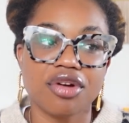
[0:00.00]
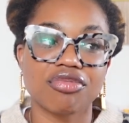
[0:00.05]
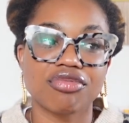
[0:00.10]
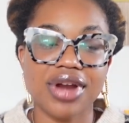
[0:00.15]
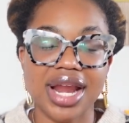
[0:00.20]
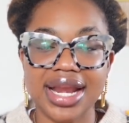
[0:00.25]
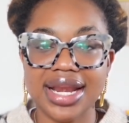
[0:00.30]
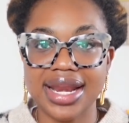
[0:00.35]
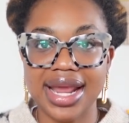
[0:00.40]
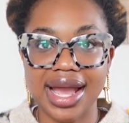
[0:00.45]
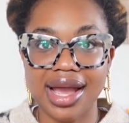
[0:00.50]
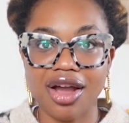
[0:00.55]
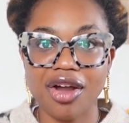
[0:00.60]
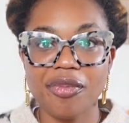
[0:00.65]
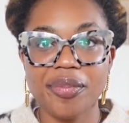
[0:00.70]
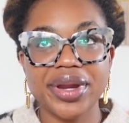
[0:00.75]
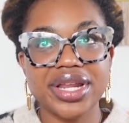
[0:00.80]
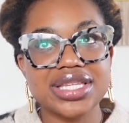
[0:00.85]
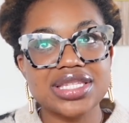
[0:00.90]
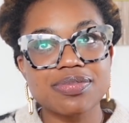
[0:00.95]
right
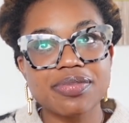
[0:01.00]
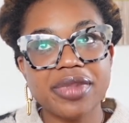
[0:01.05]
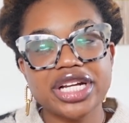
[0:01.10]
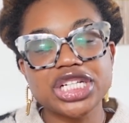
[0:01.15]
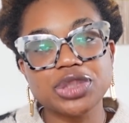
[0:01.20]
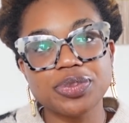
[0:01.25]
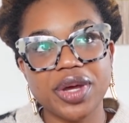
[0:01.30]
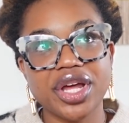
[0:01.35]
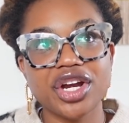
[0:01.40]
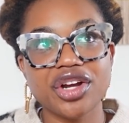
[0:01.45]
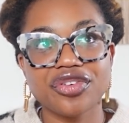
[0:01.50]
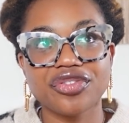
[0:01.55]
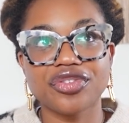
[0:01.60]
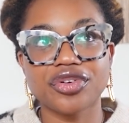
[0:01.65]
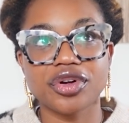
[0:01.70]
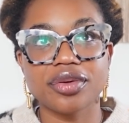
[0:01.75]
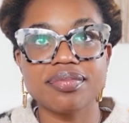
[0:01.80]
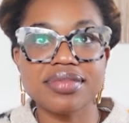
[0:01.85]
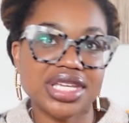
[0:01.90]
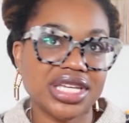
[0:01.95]
now. But it's much better
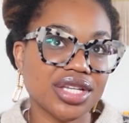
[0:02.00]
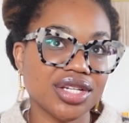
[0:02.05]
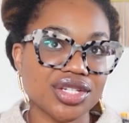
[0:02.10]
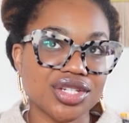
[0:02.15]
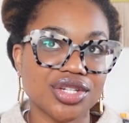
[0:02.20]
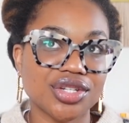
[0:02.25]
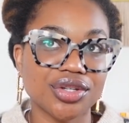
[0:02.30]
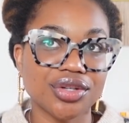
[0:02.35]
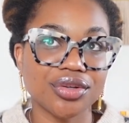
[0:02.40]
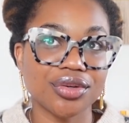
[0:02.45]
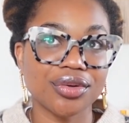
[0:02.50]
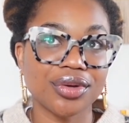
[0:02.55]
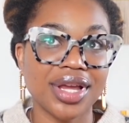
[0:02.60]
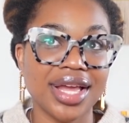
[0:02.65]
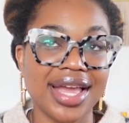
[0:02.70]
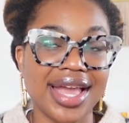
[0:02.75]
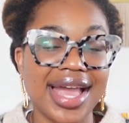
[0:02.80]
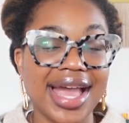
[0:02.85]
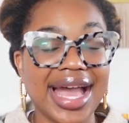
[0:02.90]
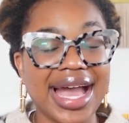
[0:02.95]
for me to
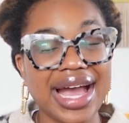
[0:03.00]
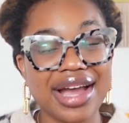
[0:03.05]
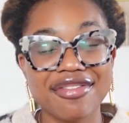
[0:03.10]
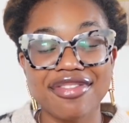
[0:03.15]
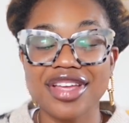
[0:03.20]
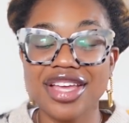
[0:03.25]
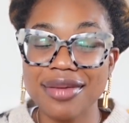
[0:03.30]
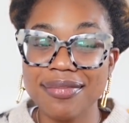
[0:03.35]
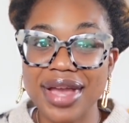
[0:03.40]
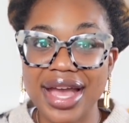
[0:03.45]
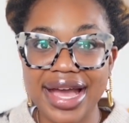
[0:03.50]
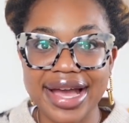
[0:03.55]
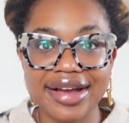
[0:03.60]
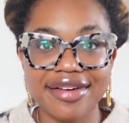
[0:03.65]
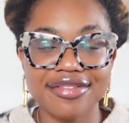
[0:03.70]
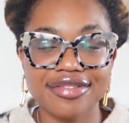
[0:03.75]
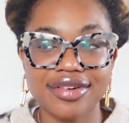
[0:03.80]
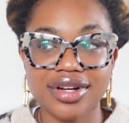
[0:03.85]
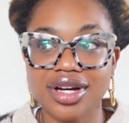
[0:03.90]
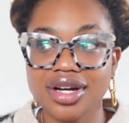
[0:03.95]
have him
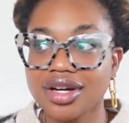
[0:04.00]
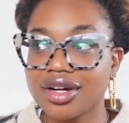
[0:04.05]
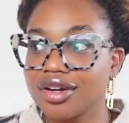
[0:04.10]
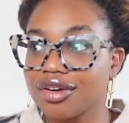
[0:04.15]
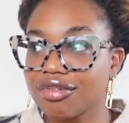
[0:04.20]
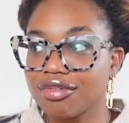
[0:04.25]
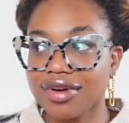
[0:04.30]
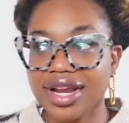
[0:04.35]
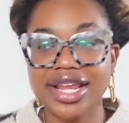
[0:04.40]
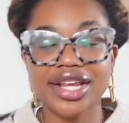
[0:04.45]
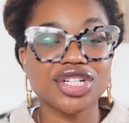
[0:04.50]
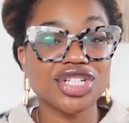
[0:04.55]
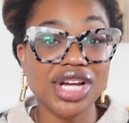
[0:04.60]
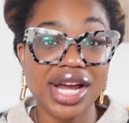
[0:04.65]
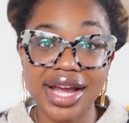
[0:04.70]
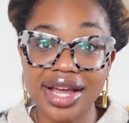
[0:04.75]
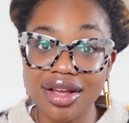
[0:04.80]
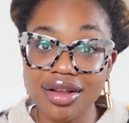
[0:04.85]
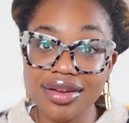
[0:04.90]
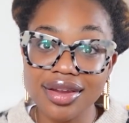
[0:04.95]
have a great
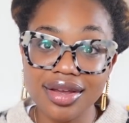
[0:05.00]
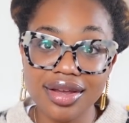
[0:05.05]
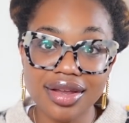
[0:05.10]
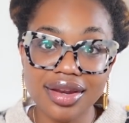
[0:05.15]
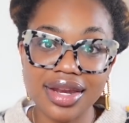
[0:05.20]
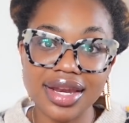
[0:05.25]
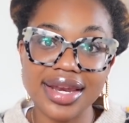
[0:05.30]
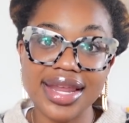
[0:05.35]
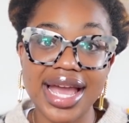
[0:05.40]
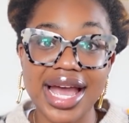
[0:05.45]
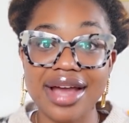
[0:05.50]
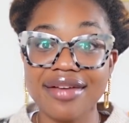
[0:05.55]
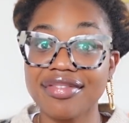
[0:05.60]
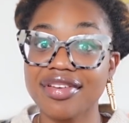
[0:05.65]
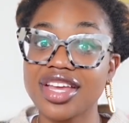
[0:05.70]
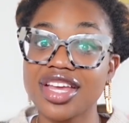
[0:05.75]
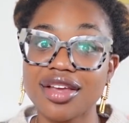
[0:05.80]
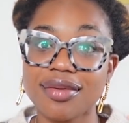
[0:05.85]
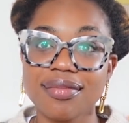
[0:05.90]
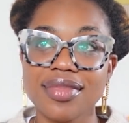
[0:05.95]
childhood and have
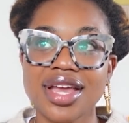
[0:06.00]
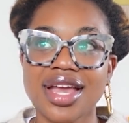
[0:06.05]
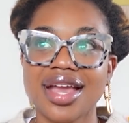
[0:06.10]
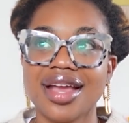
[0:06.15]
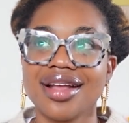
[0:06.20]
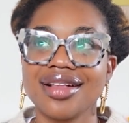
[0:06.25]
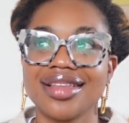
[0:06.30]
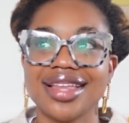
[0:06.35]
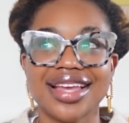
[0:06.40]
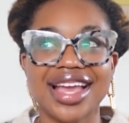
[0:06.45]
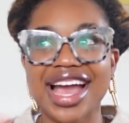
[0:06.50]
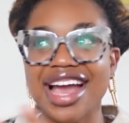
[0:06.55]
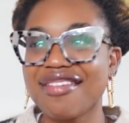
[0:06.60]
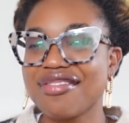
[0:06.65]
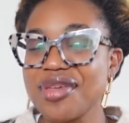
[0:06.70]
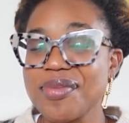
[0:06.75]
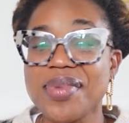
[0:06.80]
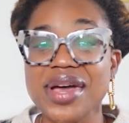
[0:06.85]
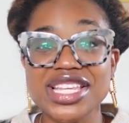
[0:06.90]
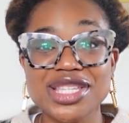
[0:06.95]
him like have
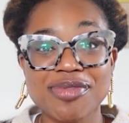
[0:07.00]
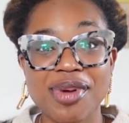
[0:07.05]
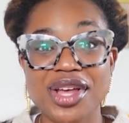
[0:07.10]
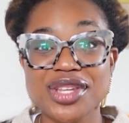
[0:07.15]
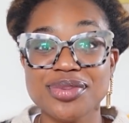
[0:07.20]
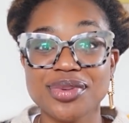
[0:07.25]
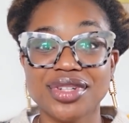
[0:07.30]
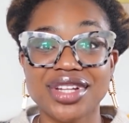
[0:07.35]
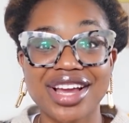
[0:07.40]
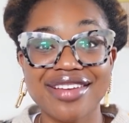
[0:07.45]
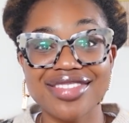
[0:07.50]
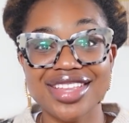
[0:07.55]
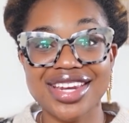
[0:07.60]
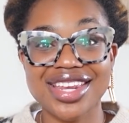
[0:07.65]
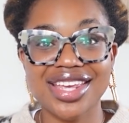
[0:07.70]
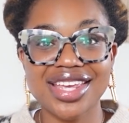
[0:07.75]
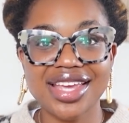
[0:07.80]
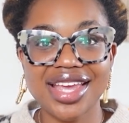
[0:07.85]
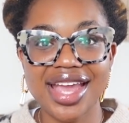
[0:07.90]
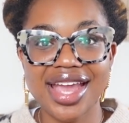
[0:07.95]
the best possible life that
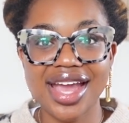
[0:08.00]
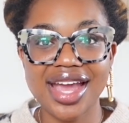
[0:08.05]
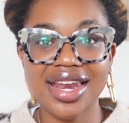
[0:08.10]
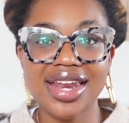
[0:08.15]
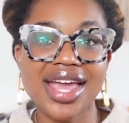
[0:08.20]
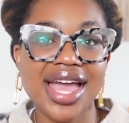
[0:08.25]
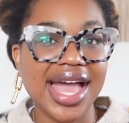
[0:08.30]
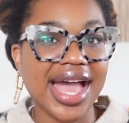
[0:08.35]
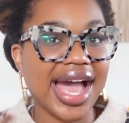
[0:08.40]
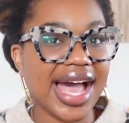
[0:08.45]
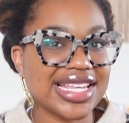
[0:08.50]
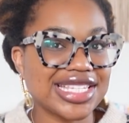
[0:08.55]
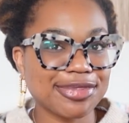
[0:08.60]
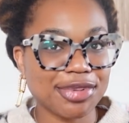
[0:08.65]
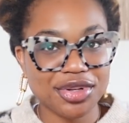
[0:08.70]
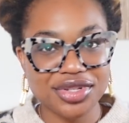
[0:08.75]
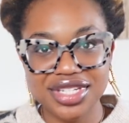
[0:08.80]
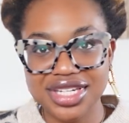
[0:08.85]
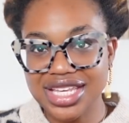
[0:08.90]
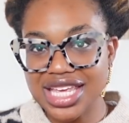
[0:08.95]
he can, as
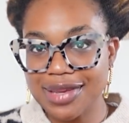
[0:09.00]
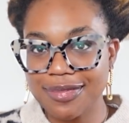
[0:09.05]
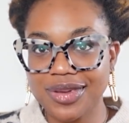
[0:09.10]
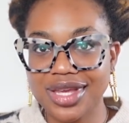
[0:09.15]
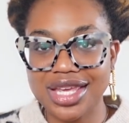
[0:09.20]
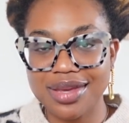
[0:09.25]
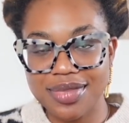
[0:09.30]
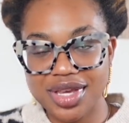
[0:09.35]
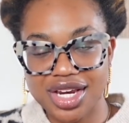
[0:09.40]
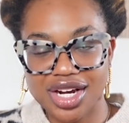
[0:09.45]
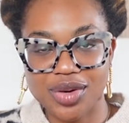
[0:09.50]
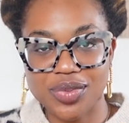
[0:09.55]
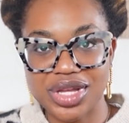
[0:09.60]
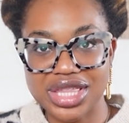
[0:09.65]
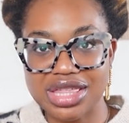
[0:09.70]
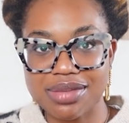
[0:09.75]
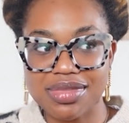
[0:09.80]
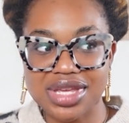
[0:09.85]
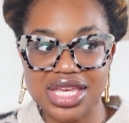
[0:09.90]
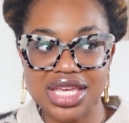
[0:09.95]
opposed to keeping him here
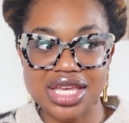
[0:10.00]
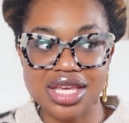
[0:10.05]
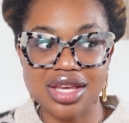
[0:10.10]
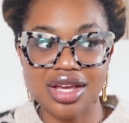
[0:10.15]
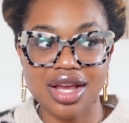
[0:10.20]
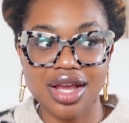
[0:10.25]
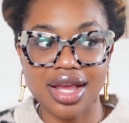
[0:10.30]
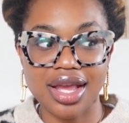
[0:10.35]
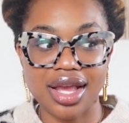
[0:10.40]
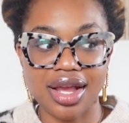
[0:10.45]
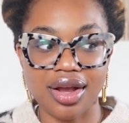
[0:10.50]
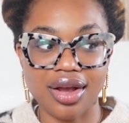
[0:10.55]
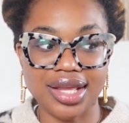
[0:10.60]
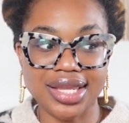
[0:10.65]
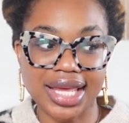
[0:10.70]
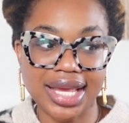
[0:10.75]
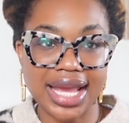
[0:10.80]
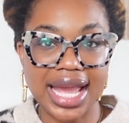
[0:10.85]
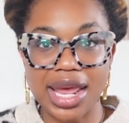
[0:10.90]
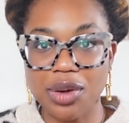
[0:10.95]
with me,
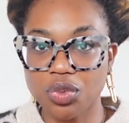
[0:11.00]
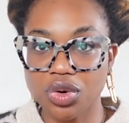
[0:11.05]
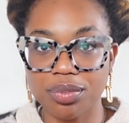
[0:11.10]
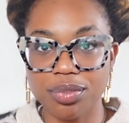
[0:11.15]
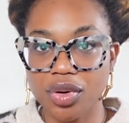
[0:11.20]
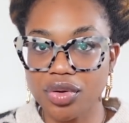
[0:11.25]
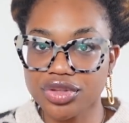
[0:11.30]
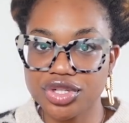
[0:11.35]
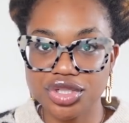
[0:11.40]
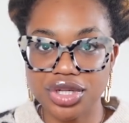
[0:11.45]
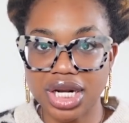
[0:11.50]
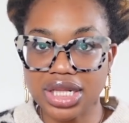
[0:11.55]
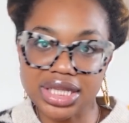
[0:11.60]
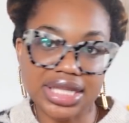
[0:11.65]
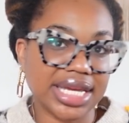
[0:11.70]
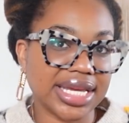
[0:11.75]
like, and we're both struggling.